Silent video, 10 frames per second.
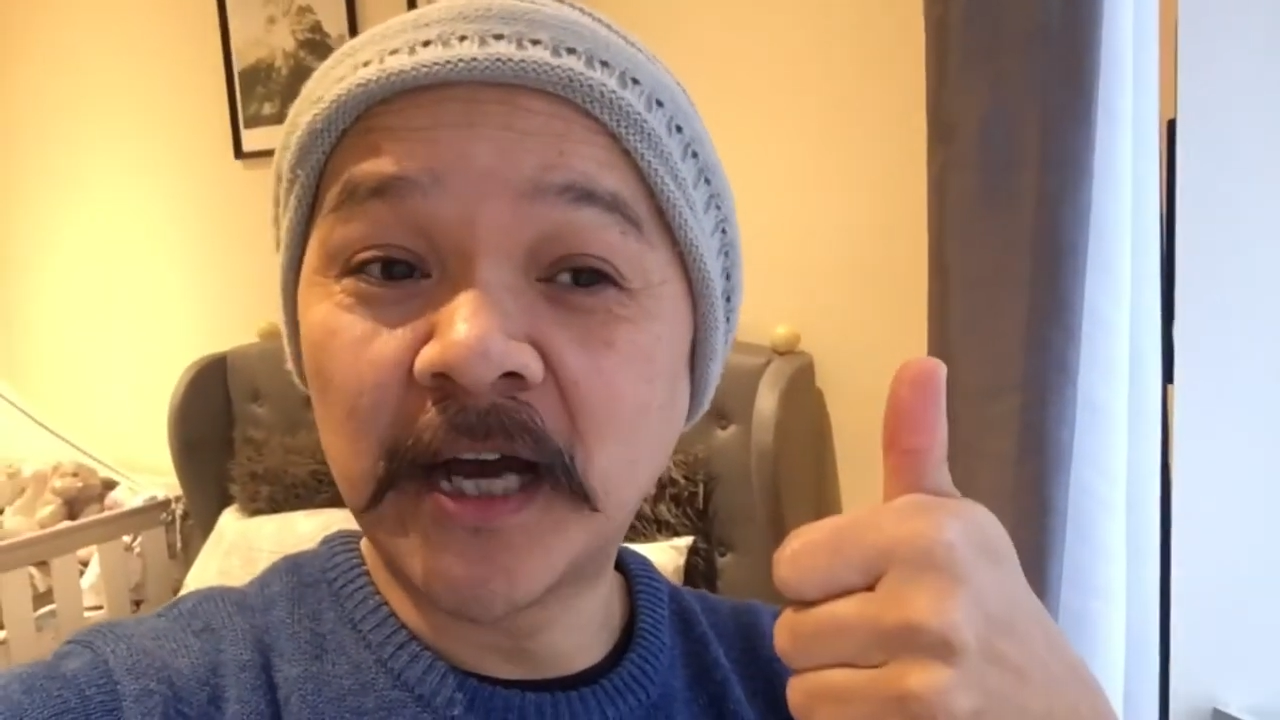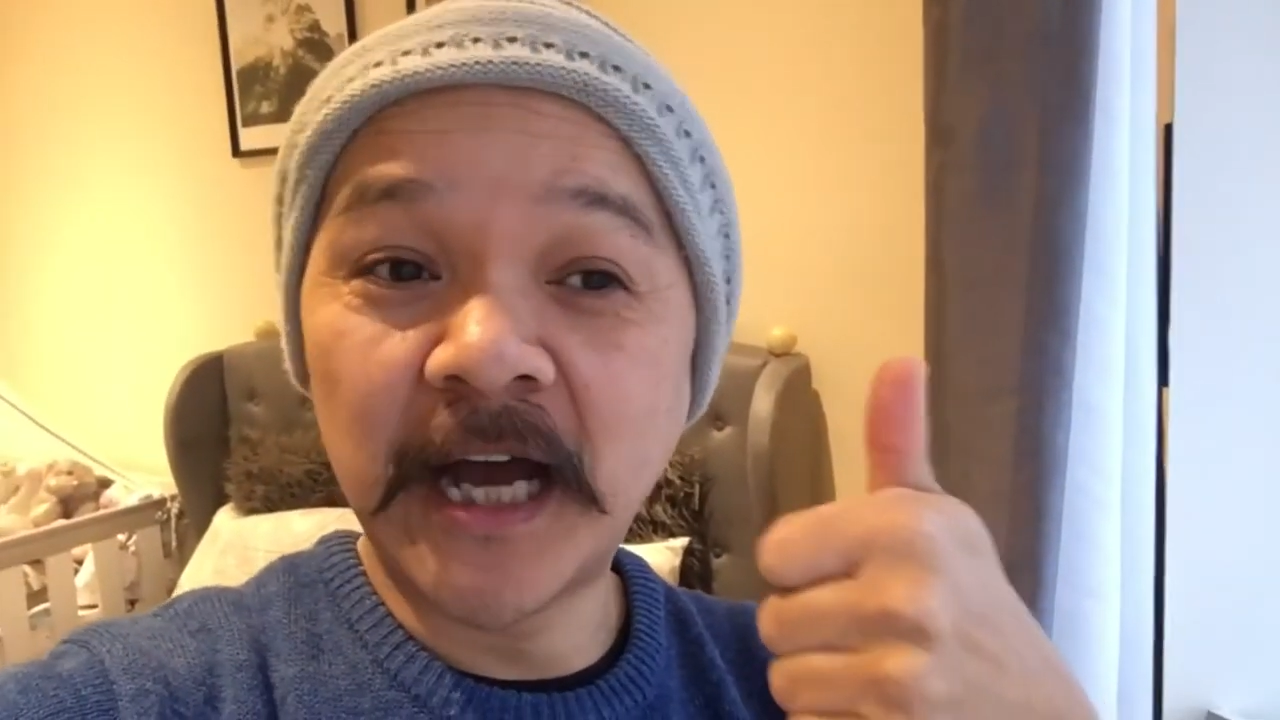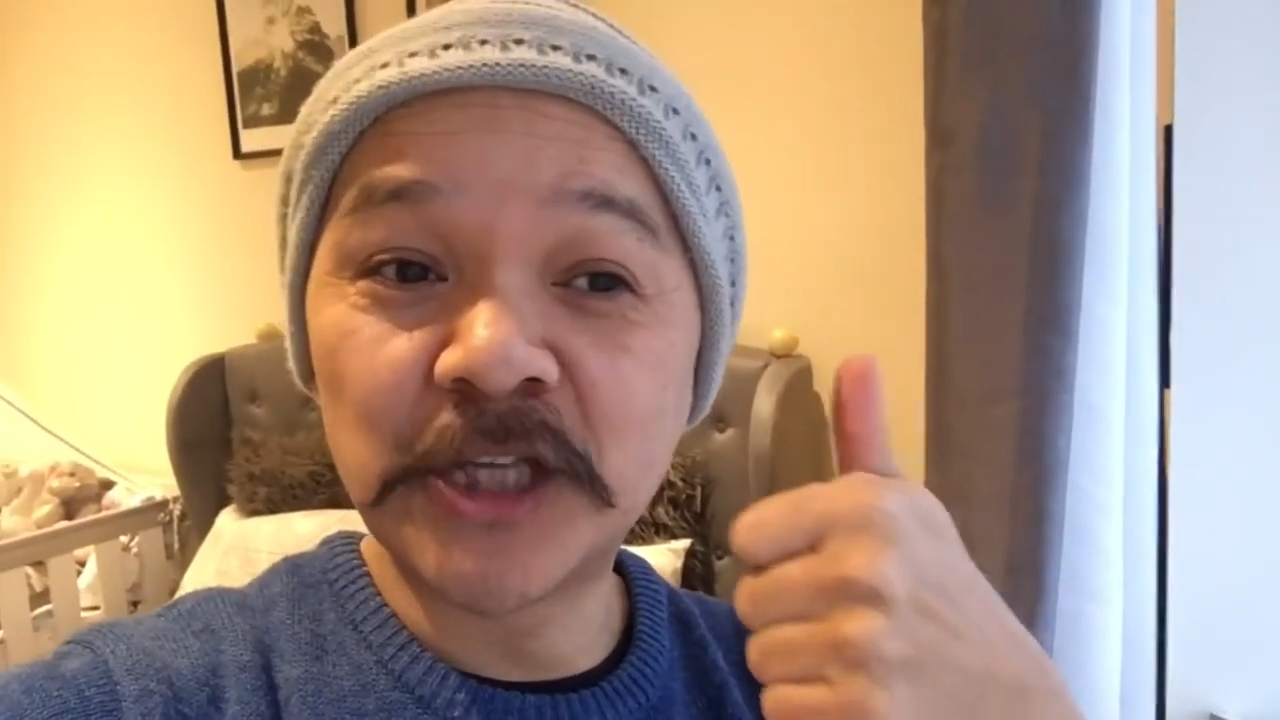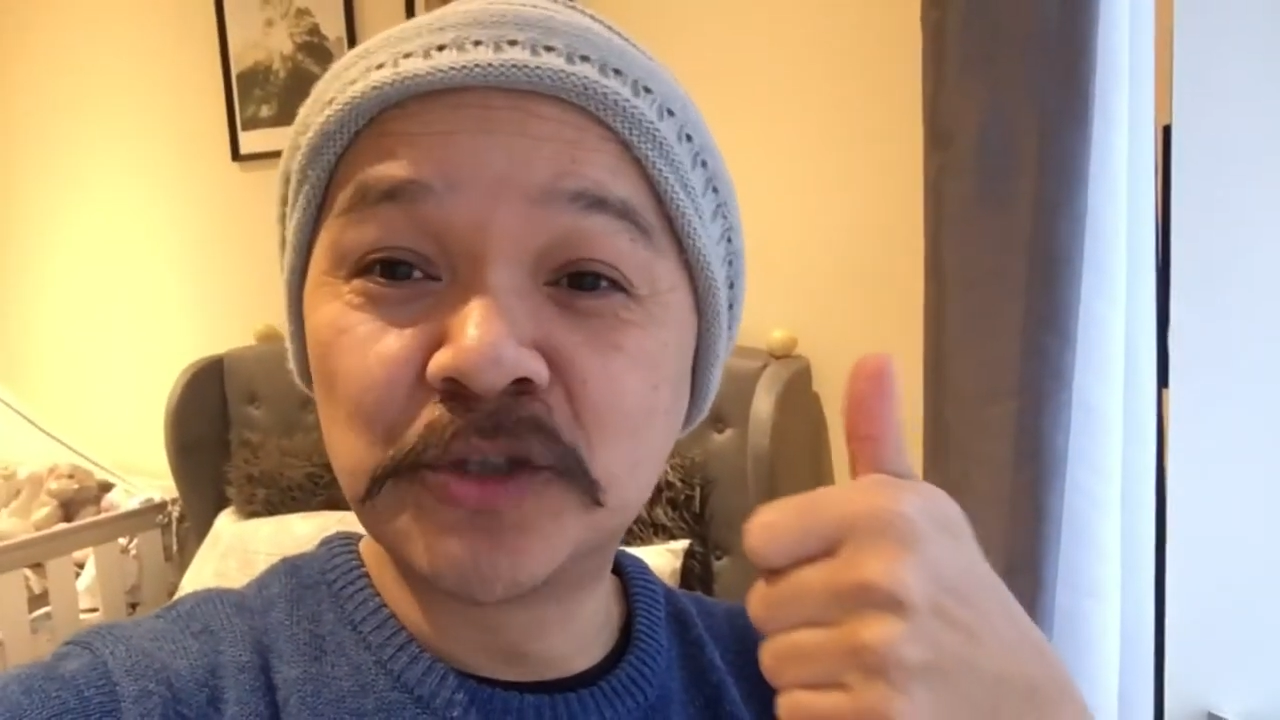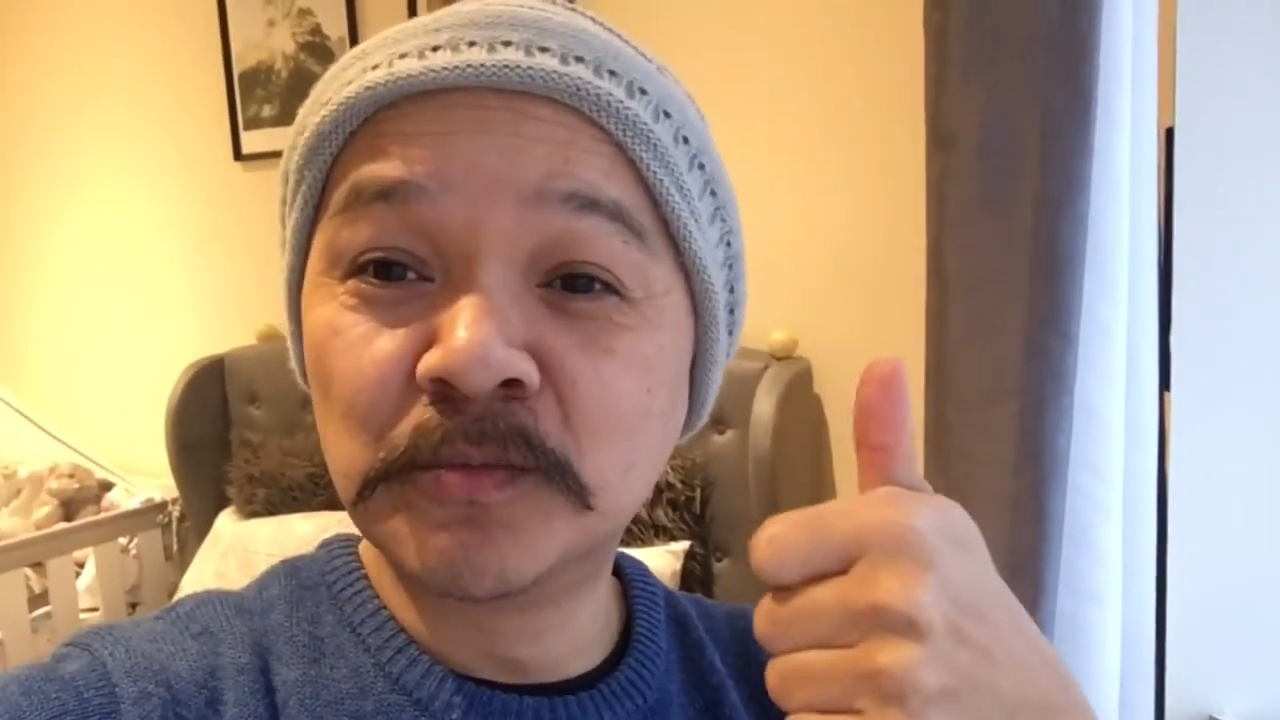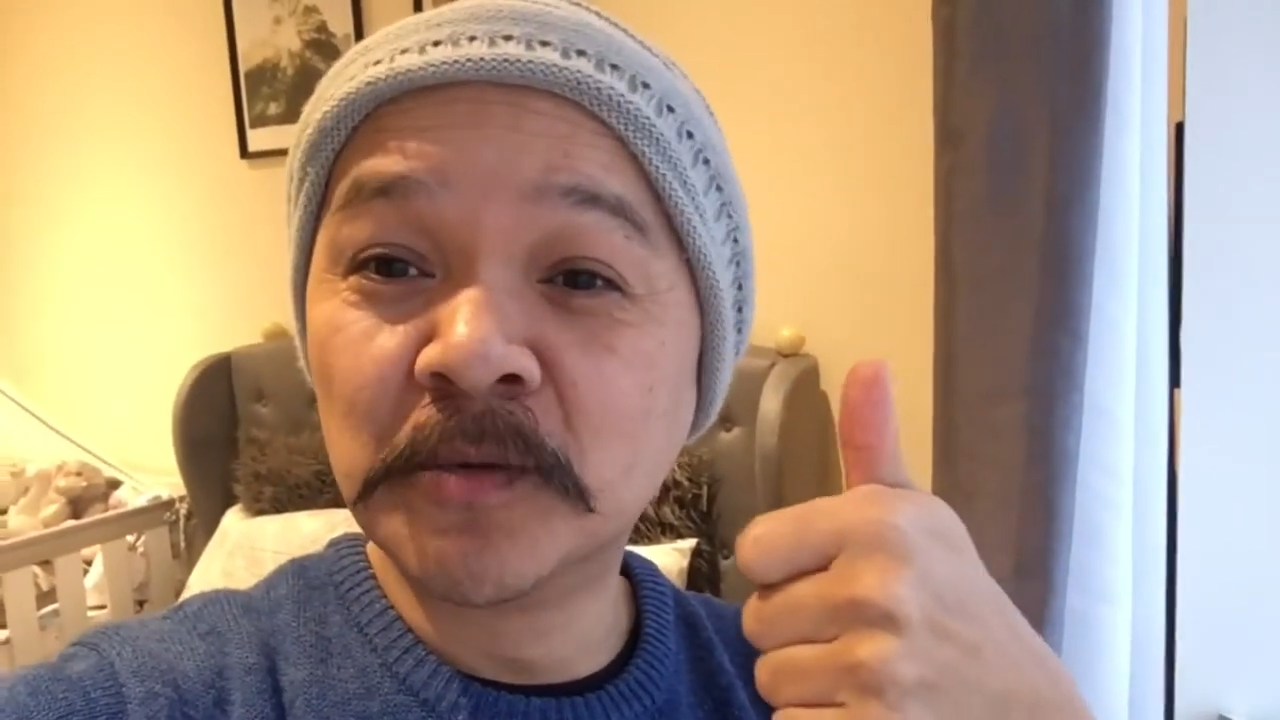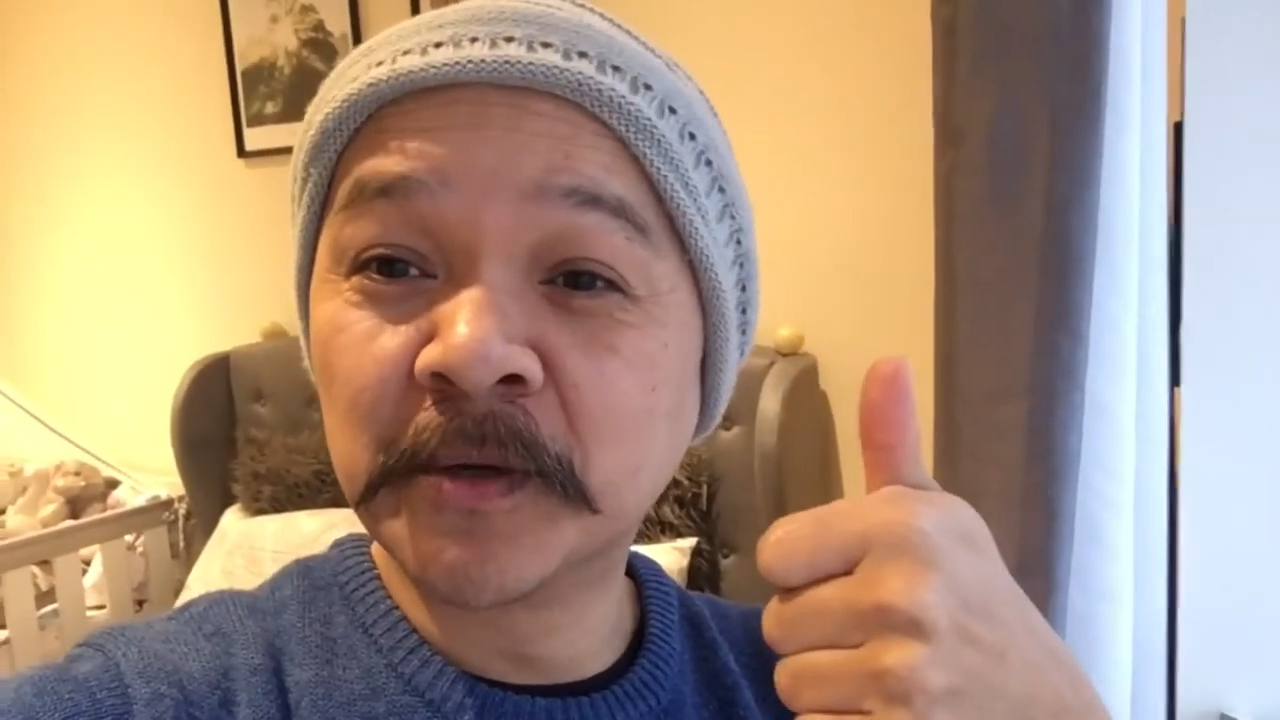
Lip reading: Ajumma